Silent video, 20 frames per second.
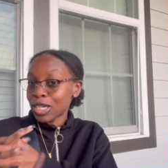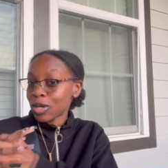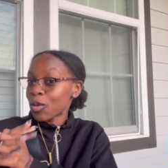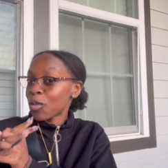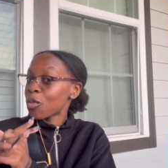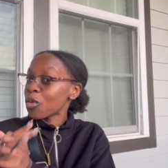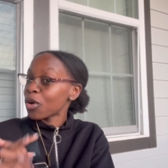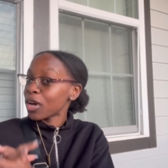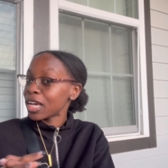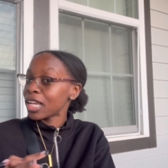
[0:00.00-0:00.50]

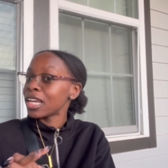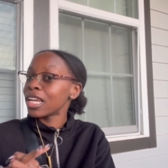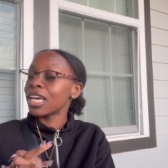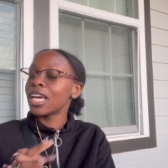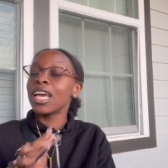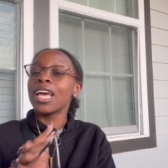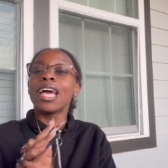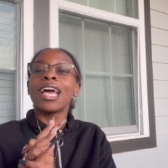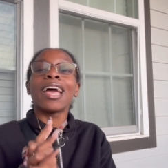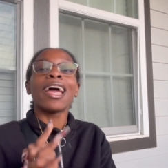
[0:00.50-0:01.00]
on
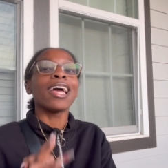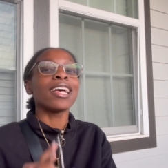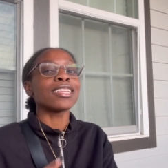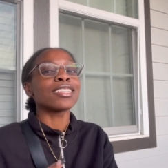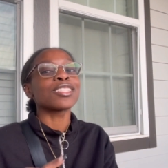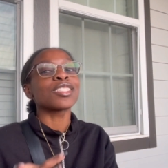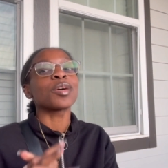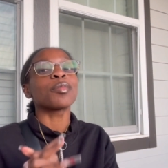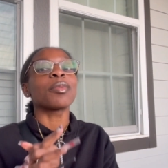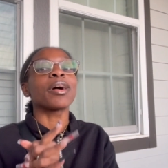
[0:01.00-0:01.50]

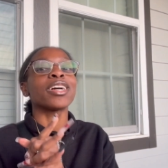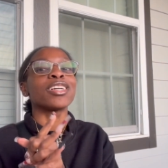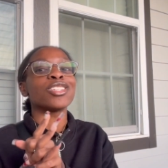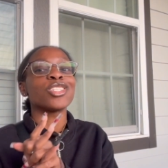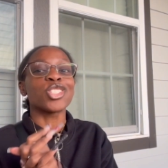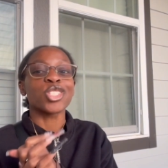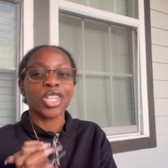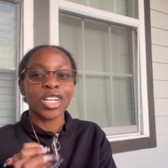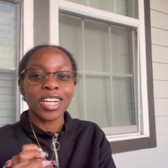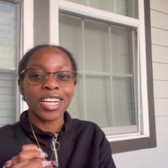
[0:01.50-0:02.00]
into my
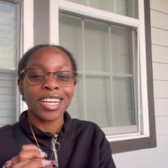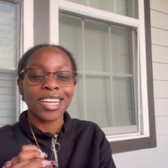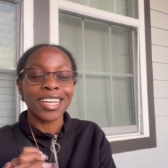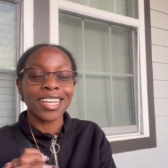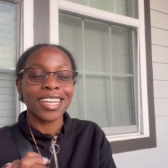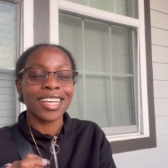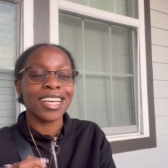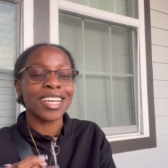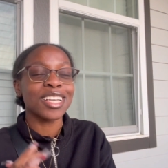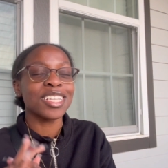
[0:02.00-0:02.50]

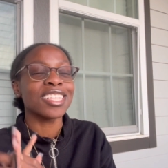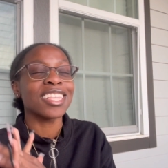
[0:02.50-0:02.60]
journey.